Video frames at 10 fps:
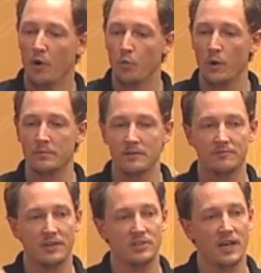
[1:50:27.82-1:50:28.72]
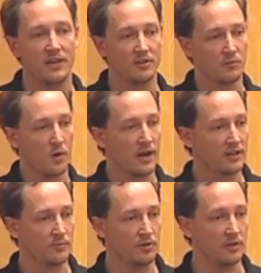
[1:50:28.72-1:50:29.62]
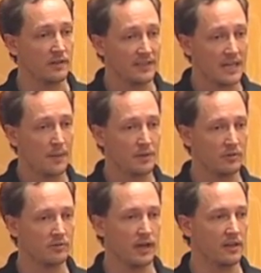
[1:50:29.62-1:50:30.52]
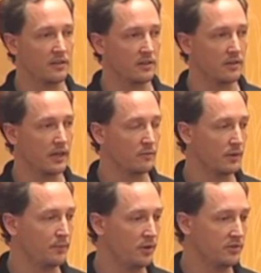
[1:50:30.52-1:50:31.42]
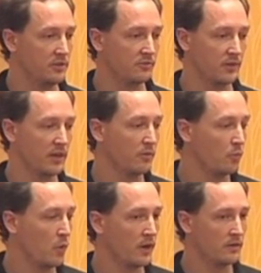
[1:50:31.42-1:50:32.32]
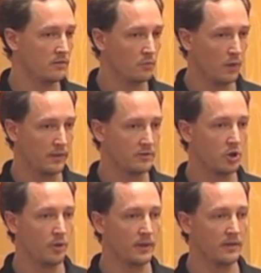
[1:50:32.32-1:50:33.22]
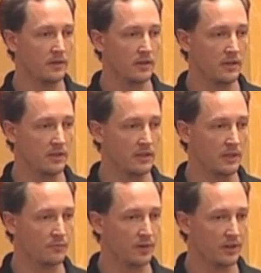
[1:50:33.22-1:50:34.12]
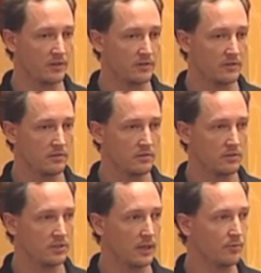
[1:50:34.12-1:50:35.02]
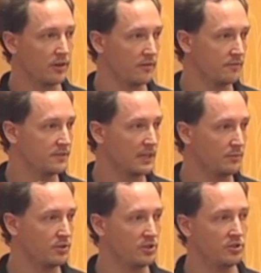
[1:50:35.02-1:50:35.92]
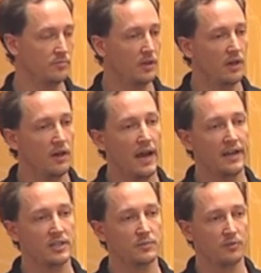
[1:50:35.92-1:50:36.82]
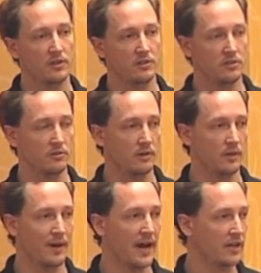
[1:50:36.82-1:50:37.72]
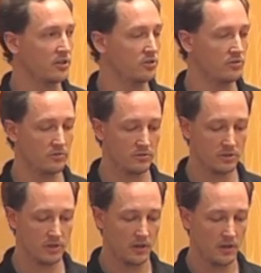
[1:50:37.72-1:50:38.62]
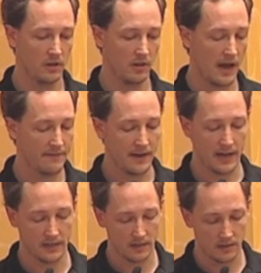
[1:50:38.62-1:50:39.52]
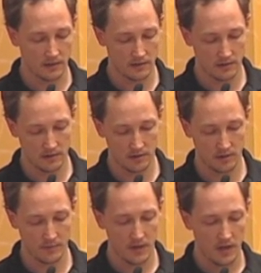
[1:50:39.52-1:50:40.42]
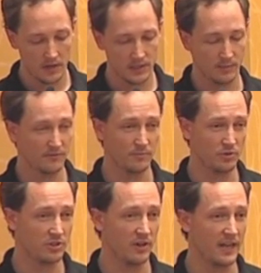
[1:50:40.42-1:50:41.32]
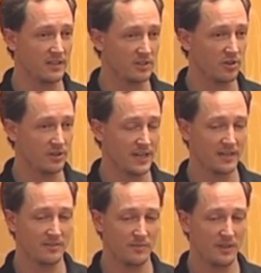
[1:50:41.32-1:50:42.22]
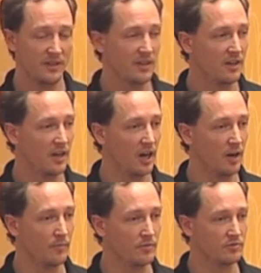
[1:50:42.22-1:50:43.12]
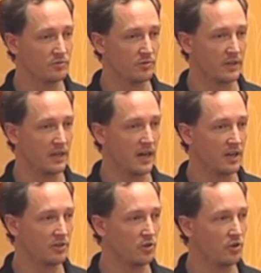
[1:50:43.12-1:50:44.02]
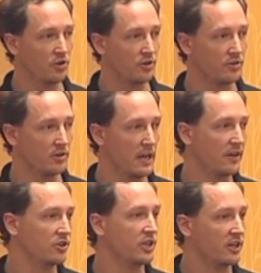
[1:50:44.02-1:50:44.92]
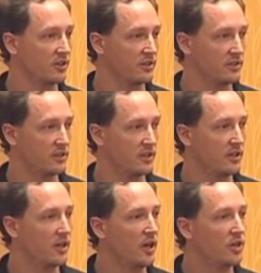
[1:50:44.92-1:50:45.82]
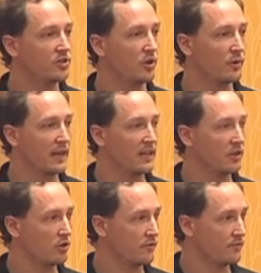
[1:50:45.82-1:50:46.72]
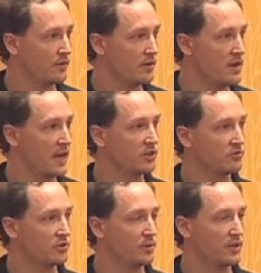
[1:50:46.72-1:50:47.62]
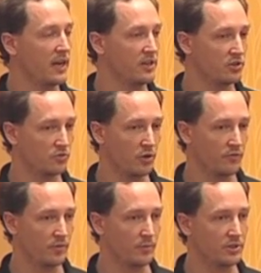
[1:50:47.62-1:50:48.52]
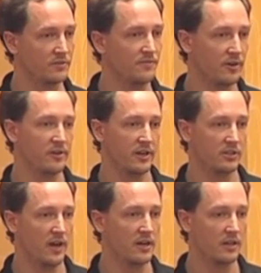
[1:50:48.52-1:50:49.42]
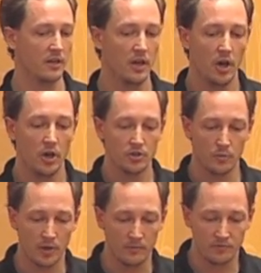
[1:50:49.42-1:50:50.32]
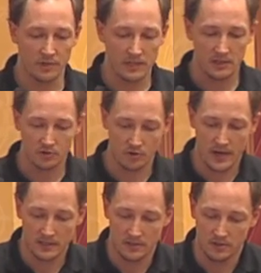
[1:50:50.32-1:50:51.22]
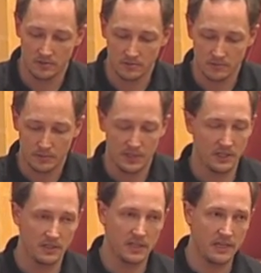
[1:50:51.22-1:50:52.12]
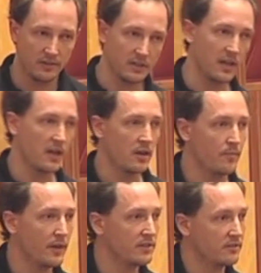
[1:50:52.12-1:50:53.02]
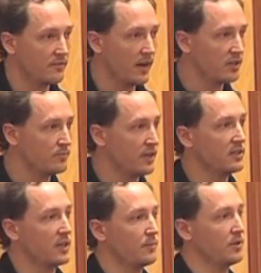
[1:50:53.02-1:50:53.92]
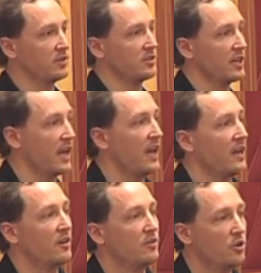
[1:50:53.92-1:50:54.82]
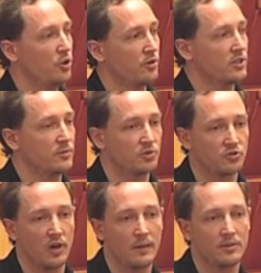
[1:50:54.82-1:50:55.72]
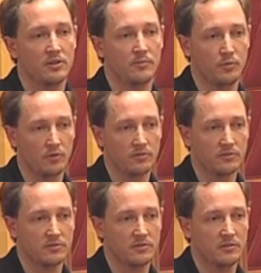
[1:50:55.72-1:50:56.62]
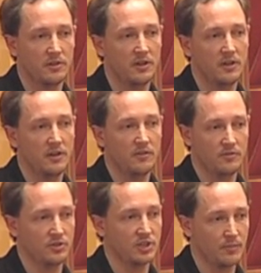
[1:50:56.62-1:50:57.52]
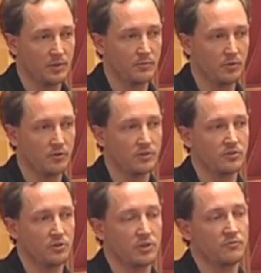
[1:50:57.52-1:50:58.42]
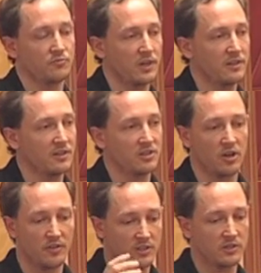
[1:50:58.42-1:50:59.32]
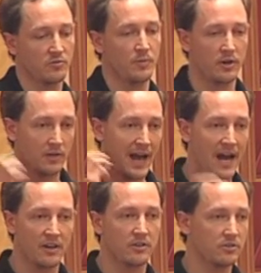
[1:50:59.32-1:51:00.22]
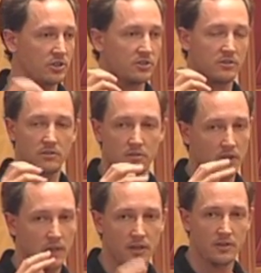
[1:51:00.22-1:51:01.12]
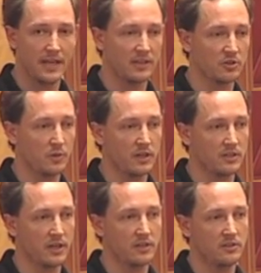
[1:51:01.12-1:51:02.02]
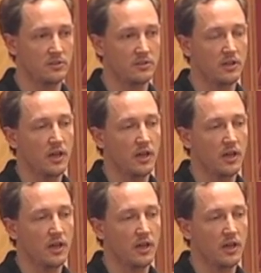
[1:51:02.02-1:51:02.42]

when we reach out to the wider community, and that's happening organically, like we posted to Reddit one, one comment in the um, Reddit subreddit of skepticism, and it spread to um, Hacker News, Life Hacker. Um, someone from New Scientist contacted me, um, is doing an article on error checking on the internet. So we're getting a lot of natural, spontaneous growth from it, which is very exciting. So what I'm really trying to do, particularly here at TAM, is to find as many skeptics as I can who are subscribing to the blogs, the skeptic blogs, who can read it and go, this is a rebuttal, add it, just take the 20 seconds